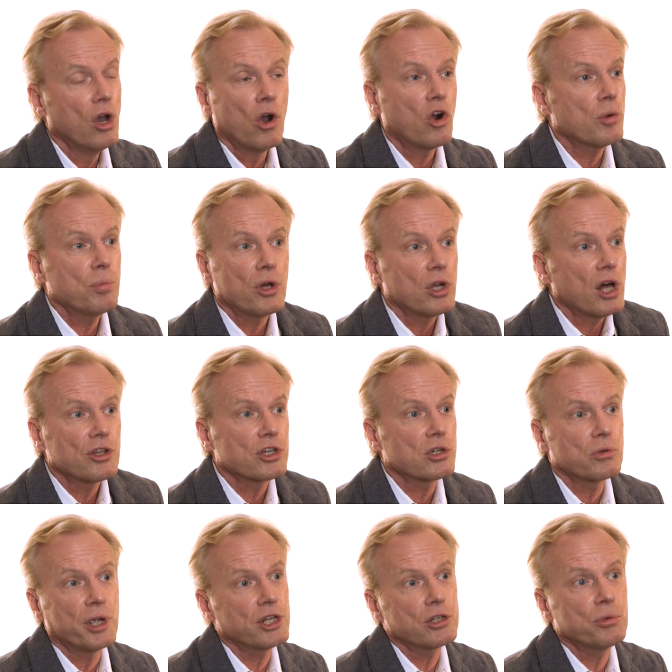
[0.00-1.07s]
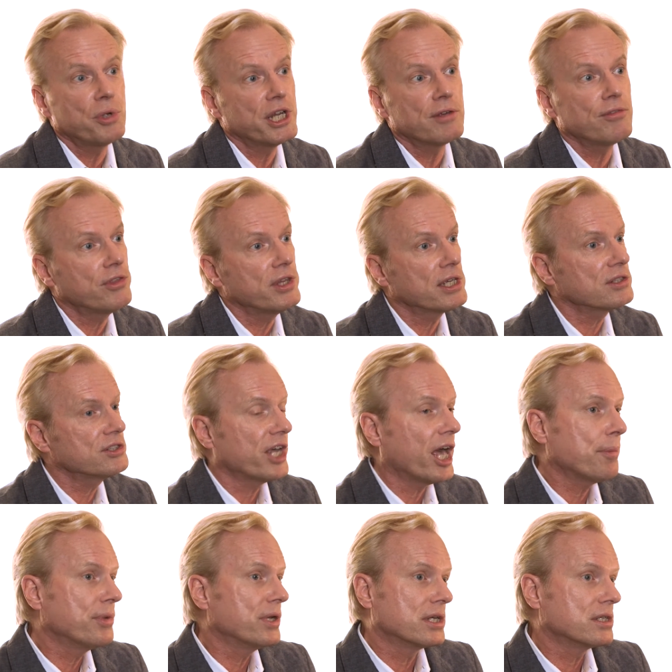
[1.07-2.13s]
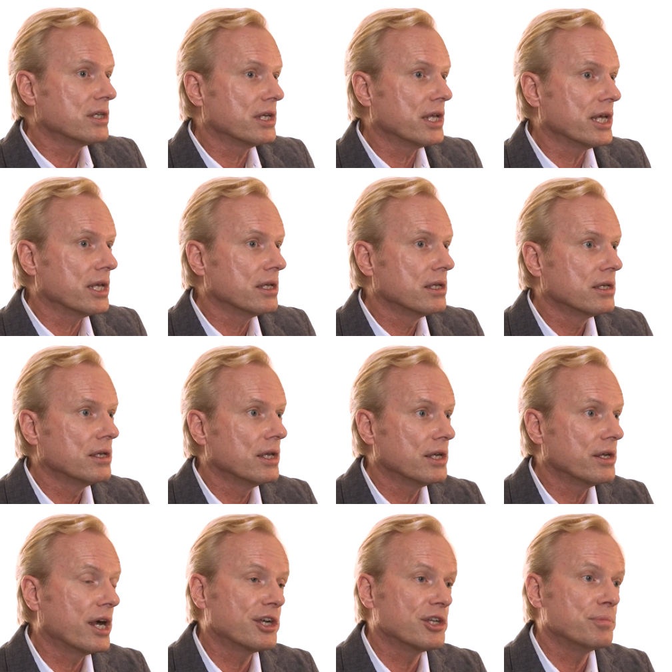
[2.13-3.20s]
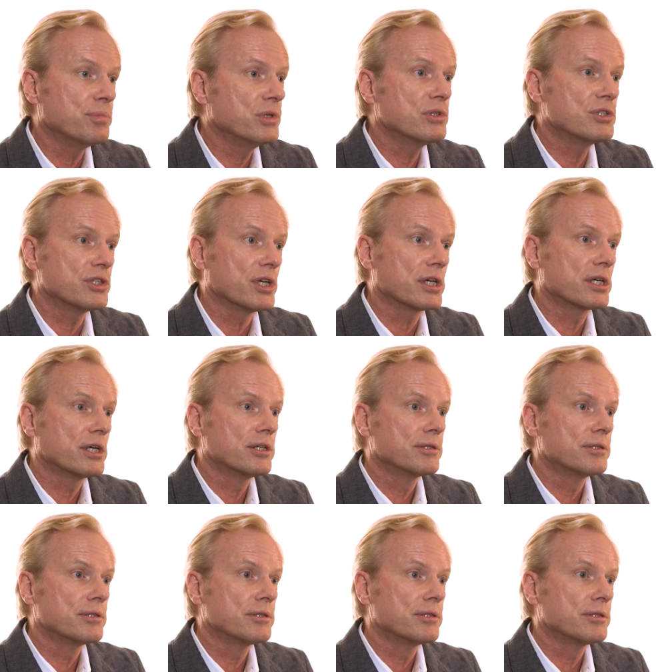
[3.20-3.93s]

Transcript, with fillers: or about all the great creative things happening today in art and music.